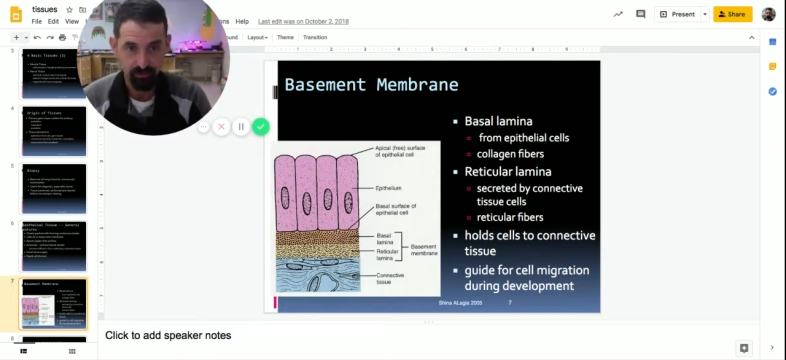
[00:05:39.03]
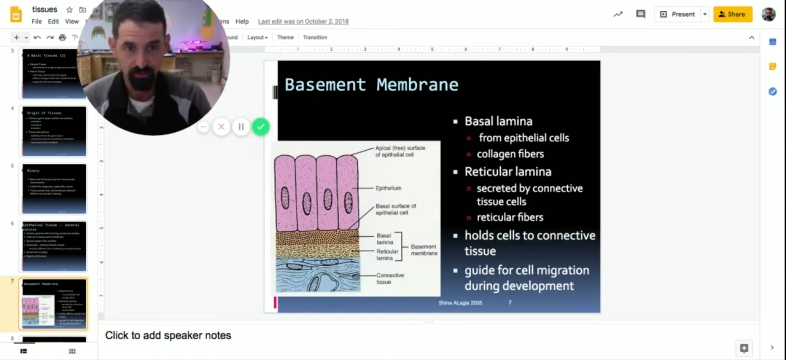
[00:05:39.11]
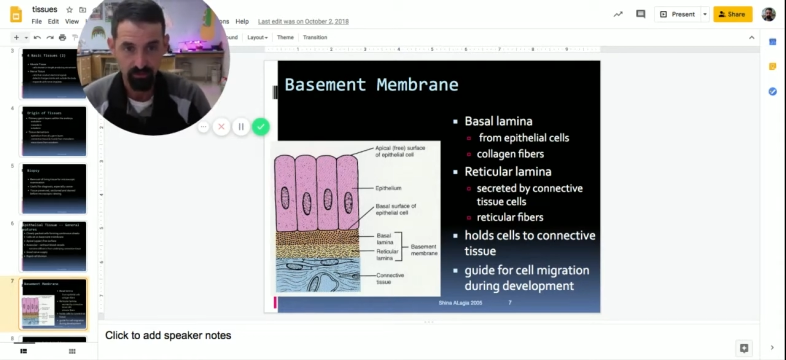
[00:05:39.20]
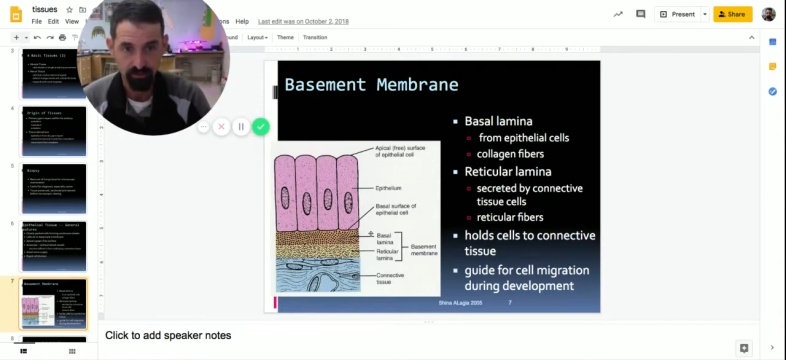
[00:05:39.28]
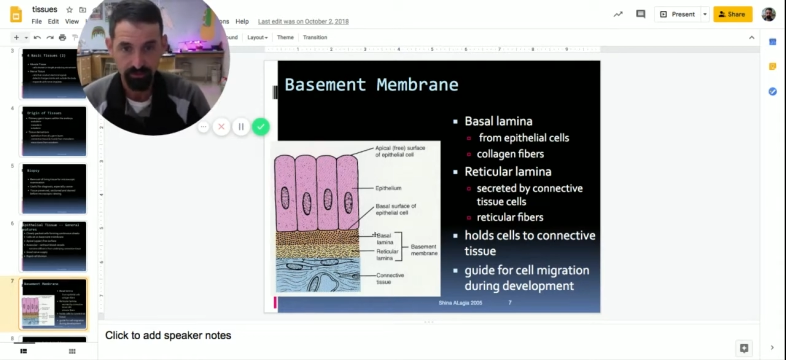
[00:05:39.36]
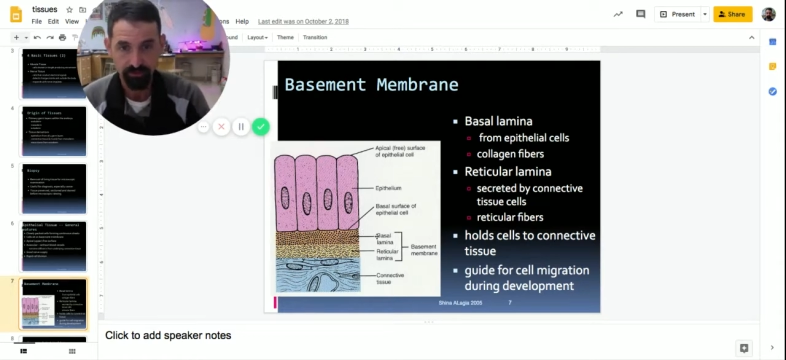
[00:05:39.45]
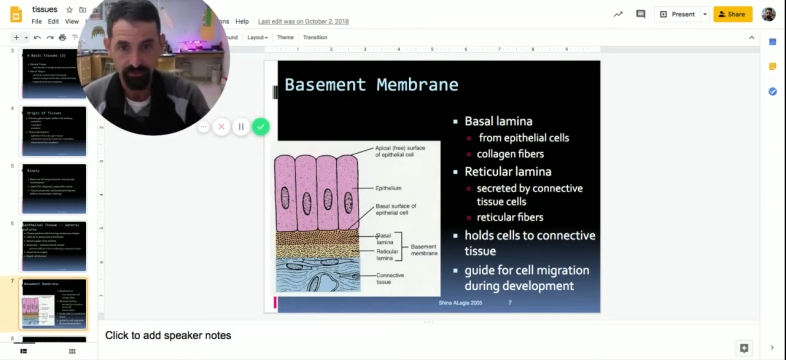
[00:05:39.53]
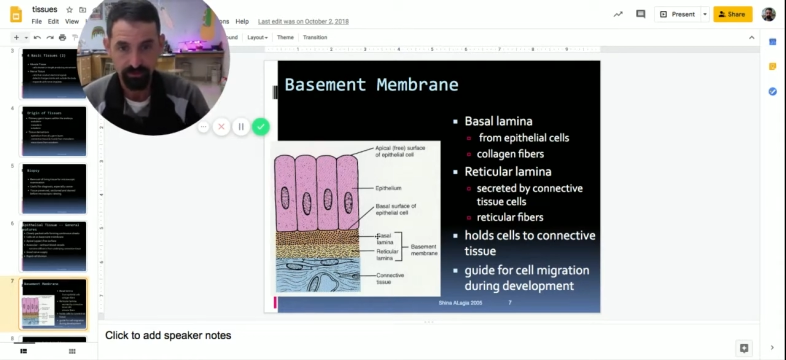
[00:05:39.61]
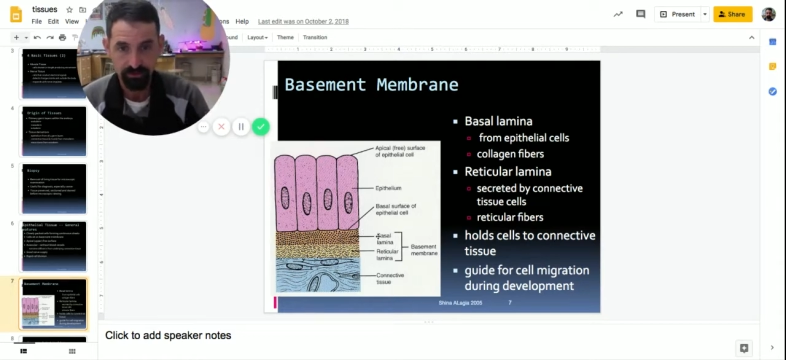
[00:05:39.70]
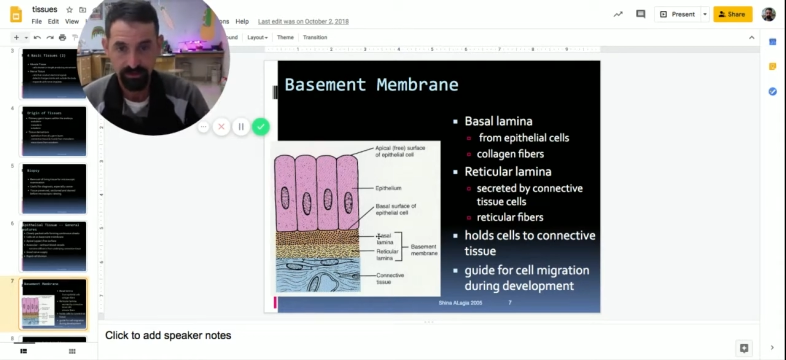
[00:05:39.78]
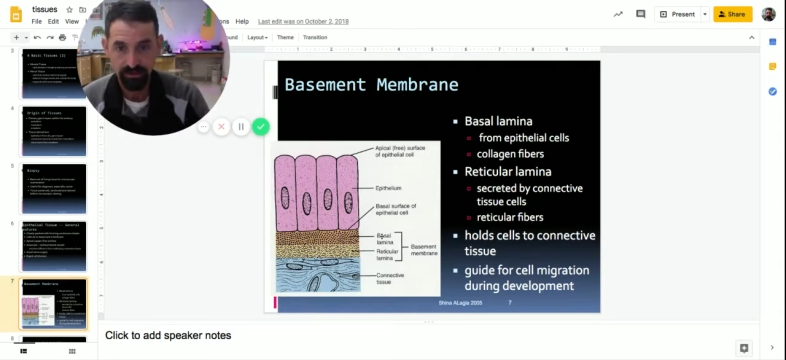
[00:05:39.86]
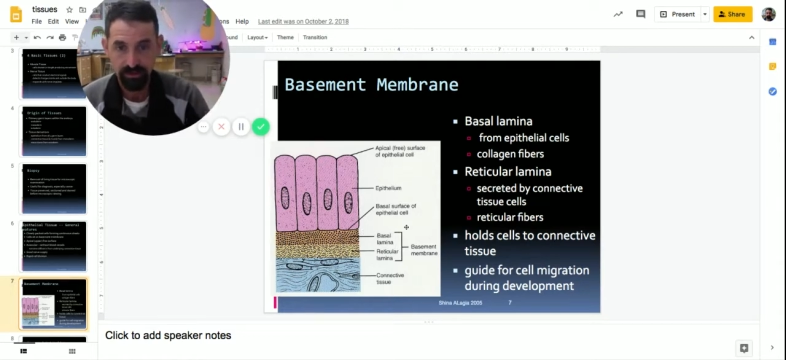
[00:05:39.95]
or
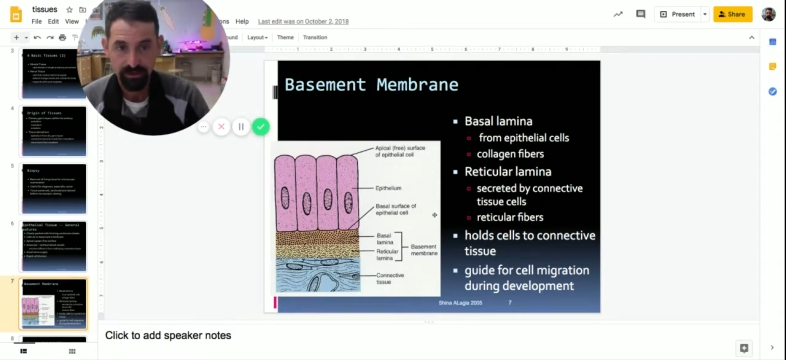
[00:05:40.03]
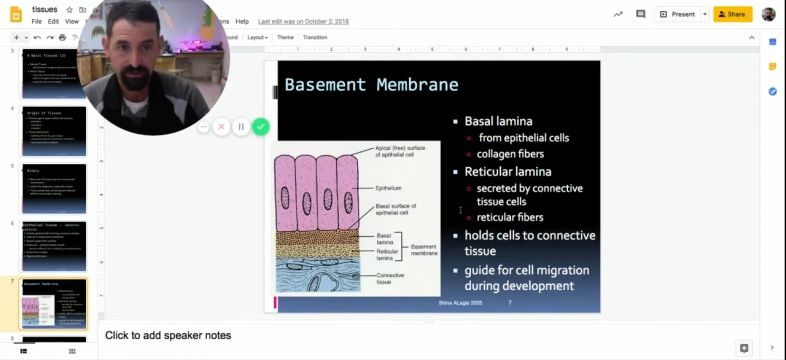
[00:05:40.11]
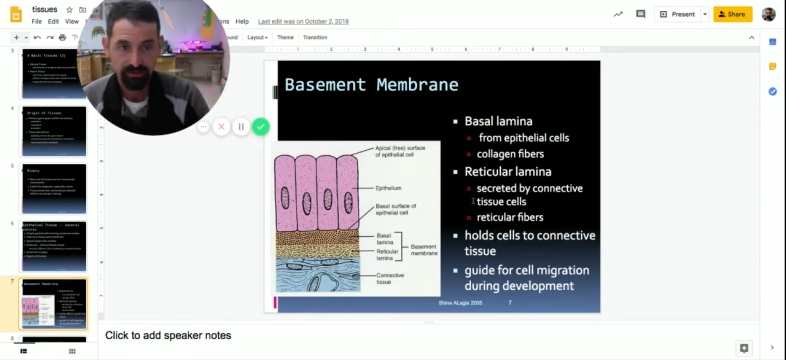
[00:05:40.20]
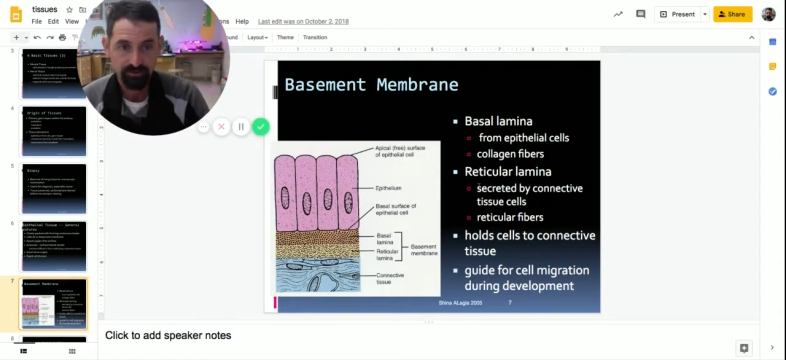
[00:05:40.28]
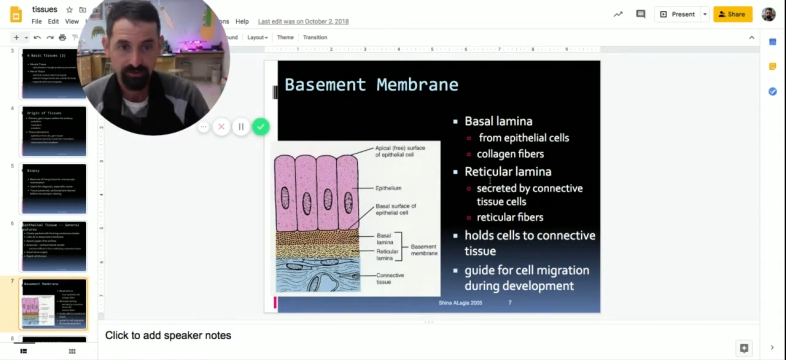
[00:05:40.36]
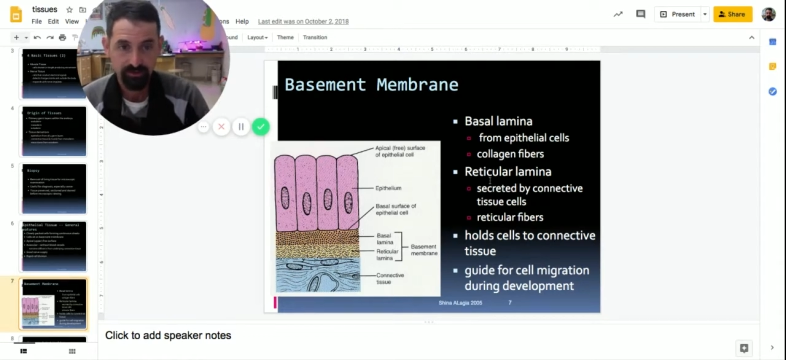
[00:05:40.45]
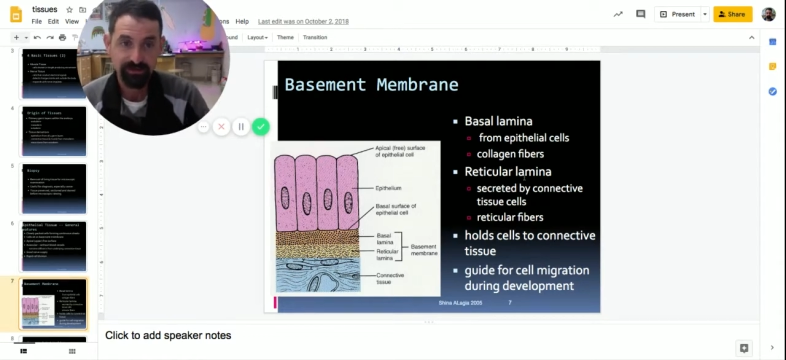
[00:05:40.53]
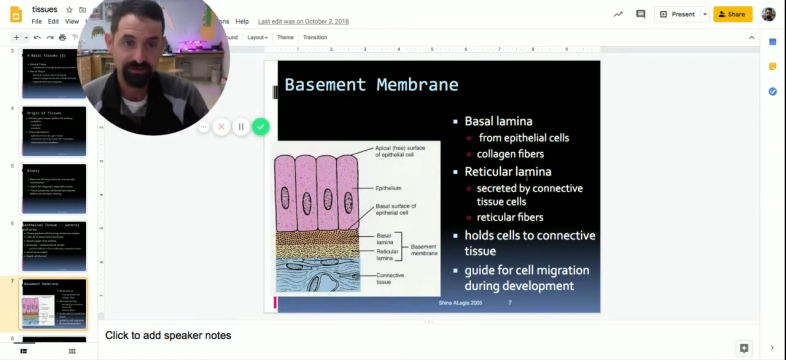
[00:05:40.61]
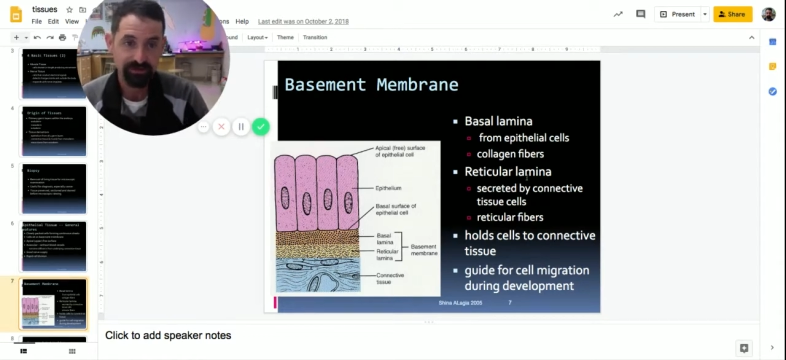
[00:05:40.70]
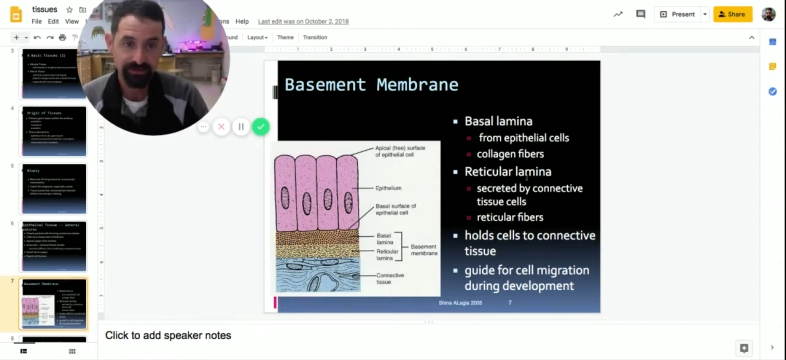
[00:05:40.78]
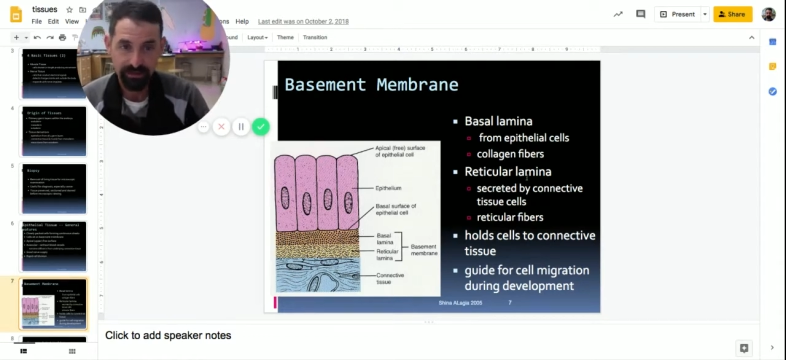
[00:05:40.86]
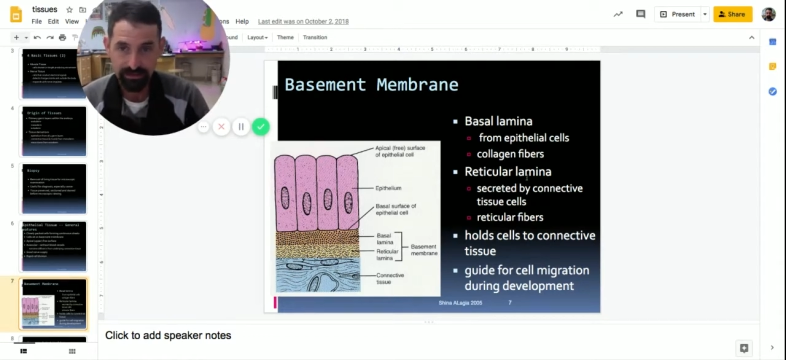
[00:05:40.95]
the
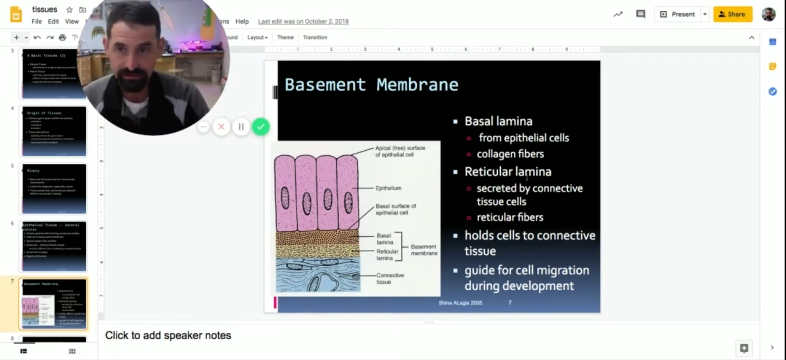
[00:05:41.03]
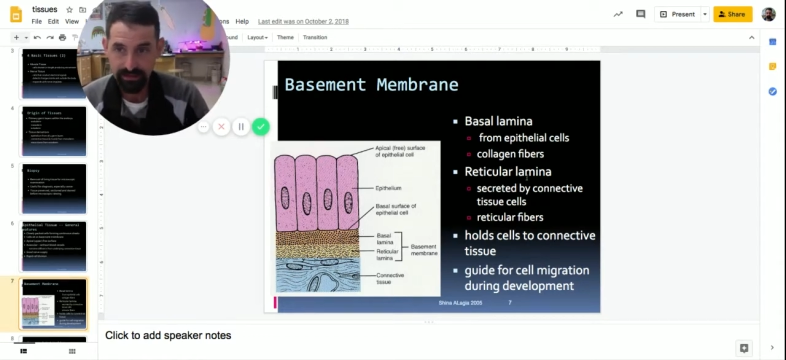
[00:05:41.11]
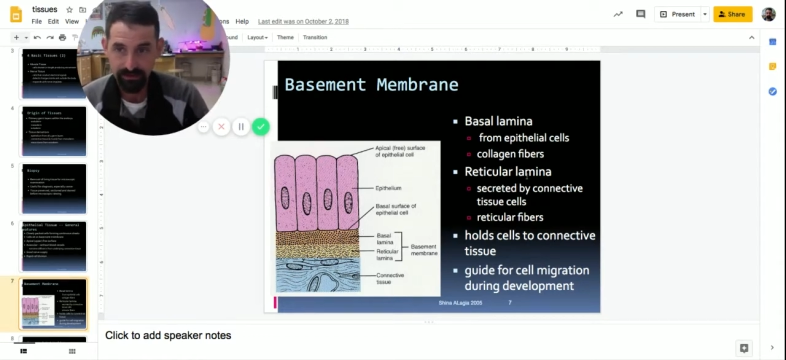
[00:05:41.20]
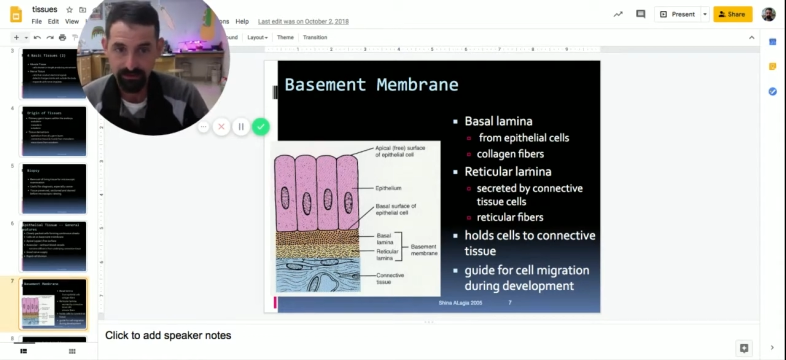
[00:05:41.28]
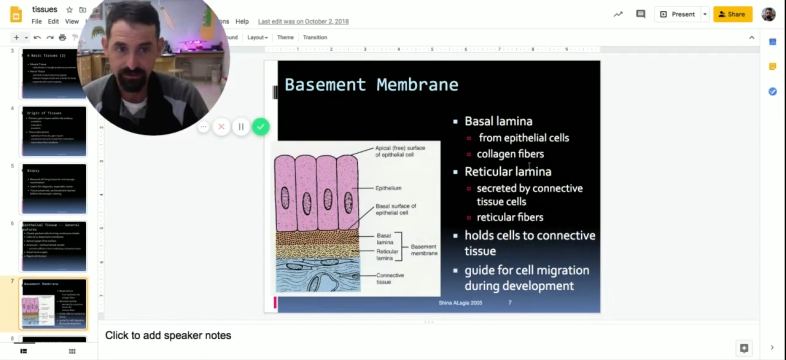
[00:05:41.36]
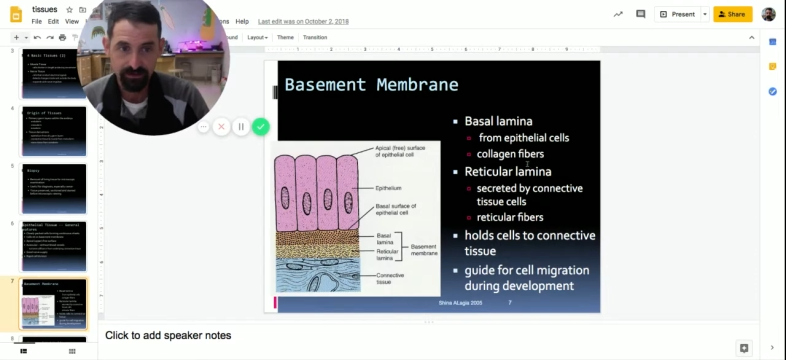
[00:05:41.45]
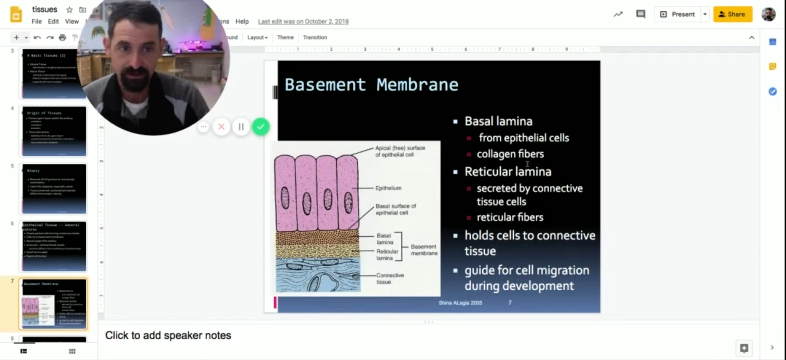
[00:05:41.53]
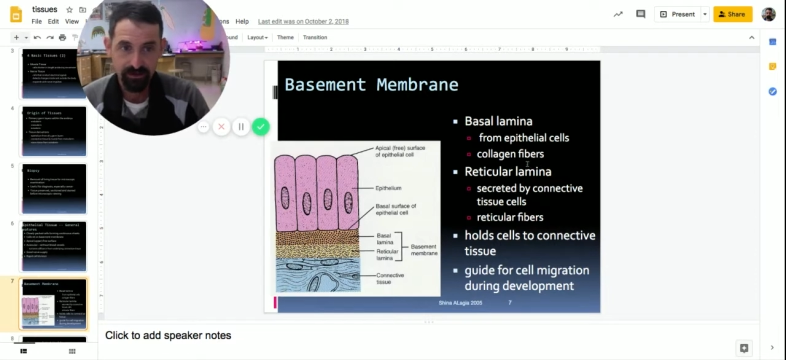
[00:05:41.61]
twisted layer.